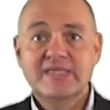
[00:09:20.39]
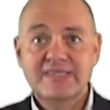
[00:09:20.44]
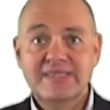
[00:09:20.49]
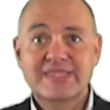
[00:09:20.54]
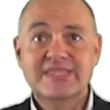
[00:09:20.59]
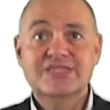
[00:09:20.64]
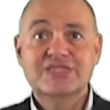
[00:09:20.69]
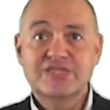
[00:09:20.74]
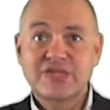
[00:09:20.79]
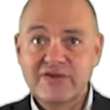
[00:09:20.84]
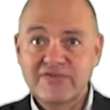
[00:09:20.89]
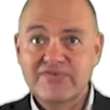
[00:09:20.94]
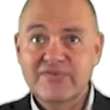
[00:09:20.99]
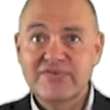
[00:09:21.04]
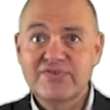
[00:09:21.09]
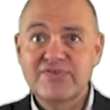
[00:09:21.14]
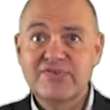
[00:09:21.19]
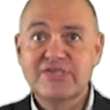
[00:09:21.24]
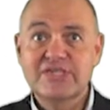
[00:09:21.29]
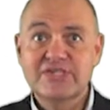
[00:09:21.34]
This
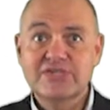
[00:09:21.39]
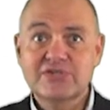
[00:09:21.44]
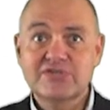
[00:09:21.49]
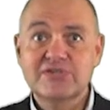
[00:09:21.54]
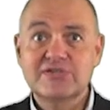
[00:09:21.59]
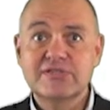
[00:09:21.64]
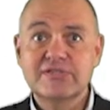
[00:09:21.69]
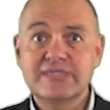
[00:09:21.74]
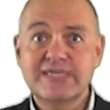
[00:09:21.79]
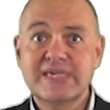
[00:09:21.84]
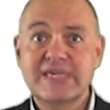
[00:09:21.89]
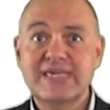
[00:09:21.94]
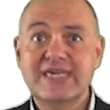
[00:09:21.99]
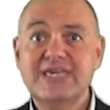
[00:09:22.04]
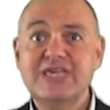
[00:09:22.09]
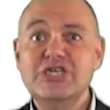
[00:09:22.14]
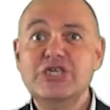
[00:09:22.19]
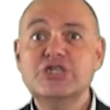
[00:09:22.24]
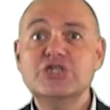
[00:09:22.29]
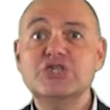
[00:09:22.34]
server is called
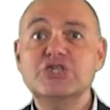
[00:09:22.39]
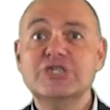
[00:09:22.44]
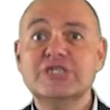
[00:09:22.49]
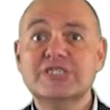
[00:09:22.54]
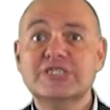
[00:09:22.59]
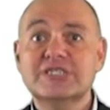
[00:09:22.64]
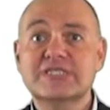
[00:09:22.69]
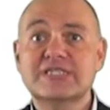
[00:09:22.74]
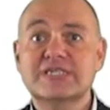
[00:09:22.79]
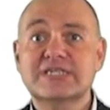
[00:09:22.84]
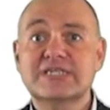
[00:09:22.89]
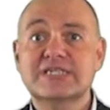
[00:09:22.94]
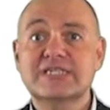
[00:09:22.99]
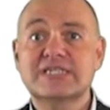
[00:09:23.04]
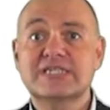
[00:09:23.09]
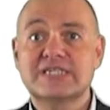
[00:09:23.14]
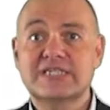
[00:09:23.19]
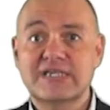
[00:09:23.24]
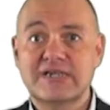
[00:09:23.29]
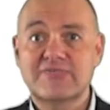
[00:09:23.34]
the
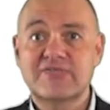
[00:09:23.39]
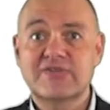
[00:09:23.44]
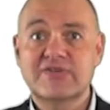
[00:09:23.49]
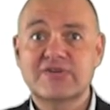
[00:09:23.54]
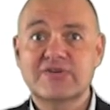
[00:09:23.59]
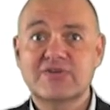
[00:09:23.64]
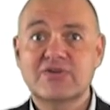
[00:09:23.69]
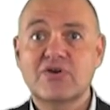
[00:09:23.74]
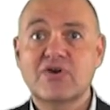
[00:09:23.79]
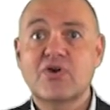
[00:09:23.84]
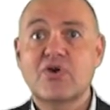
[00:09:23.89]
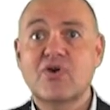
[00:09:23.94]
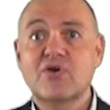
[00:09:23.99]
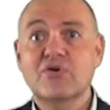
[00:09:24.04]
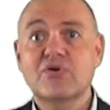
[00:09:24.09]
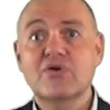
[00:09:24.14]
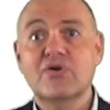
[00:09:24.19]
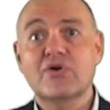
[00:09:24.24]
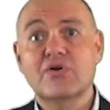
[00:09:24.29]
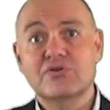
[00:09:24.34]
ingest server,
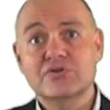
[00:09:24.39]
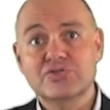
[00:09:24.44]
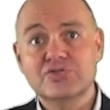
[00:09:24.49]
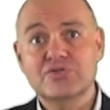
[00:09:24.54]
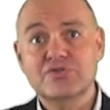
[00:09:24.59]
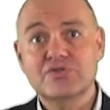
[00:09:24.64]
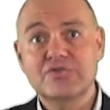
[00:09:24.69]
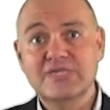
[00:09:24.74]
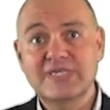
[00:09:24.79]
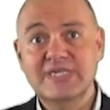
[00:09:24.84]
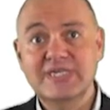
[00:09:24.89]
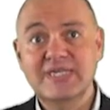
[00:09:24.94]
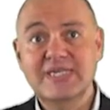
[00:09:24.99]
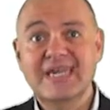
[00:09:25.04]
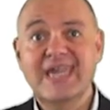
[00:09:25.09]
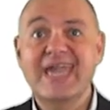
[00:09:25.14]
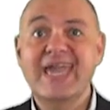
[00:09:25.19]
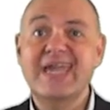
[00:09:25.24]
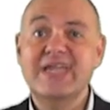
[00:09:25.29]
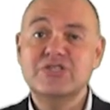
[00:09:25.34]
or also the
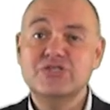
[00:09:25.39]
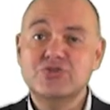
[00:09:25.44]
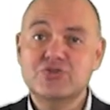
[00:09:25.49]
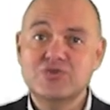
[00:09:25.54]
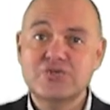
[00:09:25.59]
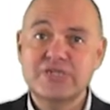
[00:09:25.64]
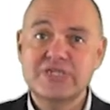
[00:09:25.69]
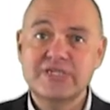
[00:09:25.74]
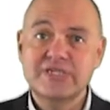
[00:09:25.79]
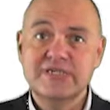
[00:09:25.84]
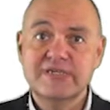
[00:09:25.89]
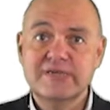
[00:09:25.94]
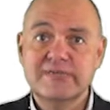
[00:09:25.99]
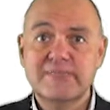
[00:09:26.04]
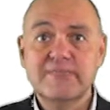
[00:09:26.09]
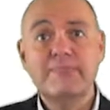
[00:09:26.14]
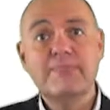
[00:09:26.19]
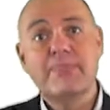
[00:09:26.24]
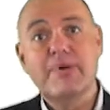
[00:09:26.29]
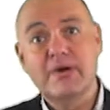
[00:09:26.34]
entry
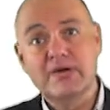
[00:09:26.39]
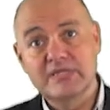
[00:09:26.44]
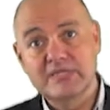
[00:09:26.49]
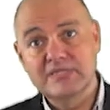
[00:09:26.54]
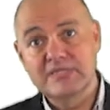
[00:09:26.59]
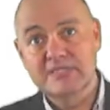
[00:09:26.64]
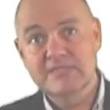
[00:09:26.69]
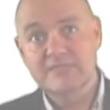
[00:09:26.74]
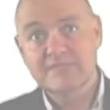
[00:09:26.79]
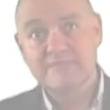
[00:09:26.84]
point.